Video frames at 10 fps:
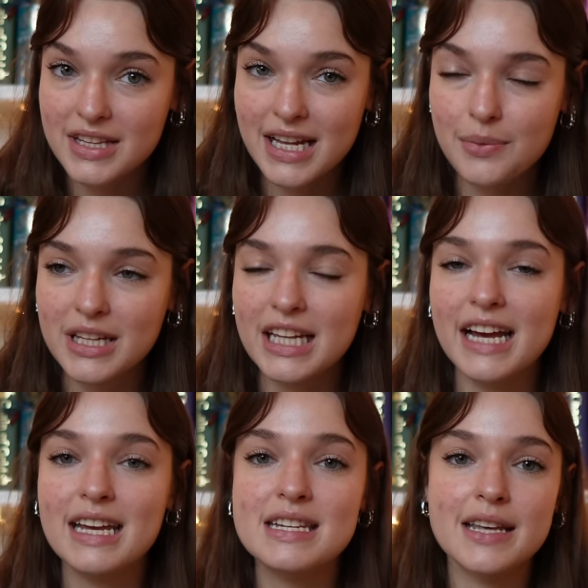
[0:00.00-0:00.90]
thing that I really
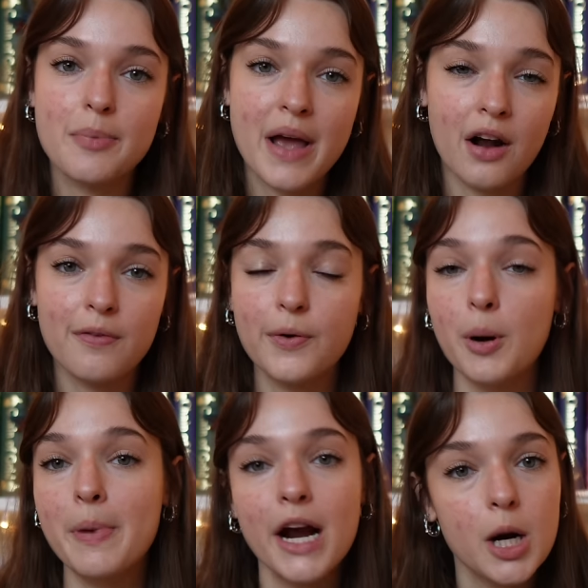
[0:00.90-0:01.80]
like is their Pair for
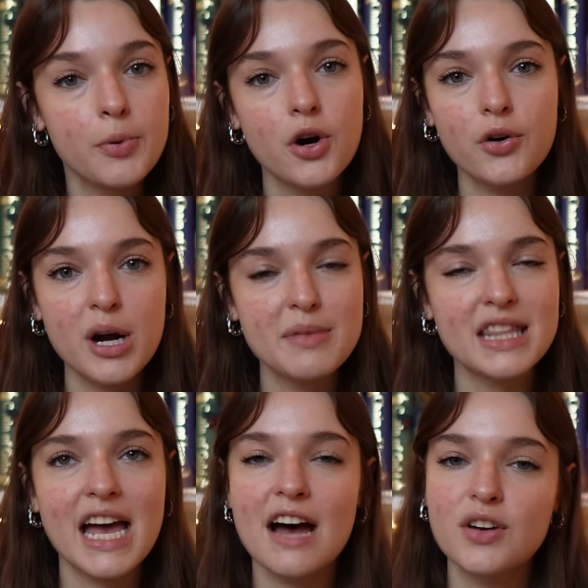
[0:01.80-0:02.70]
a Pair program that
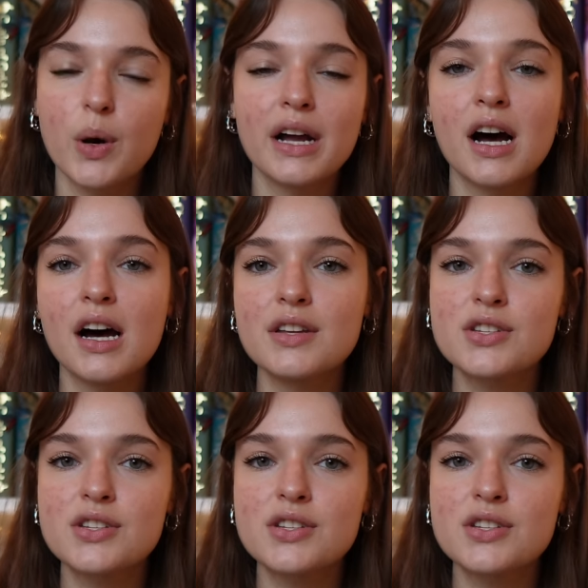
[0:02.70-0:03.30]
they have going on.